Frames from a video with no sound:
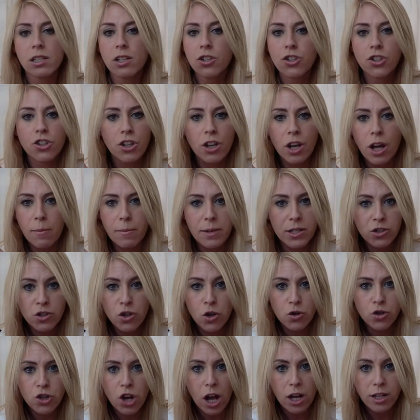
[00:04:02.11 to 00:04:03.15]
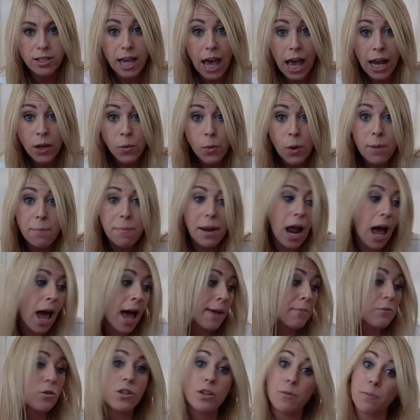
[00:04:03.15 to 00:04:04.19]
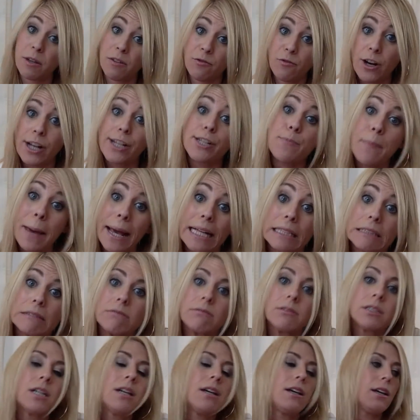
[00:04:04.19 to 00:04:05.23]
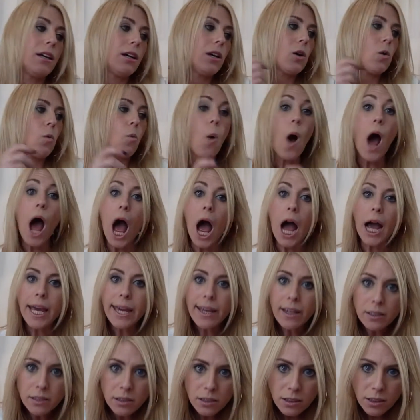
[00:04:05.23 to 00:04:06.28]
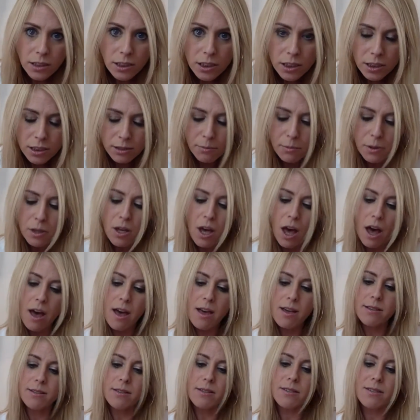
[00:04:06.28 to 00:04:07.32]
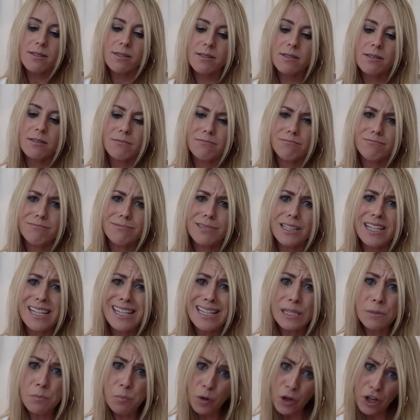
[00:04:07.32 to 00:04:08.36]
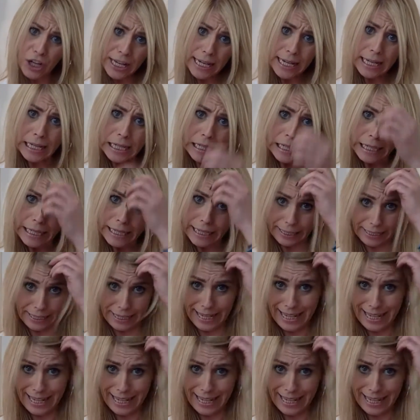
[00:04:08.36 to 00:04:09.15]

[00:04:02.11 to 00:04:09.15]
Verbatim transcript: Should come as no shock to anyone, but I'm going to be French maid. Why? Because it's pretty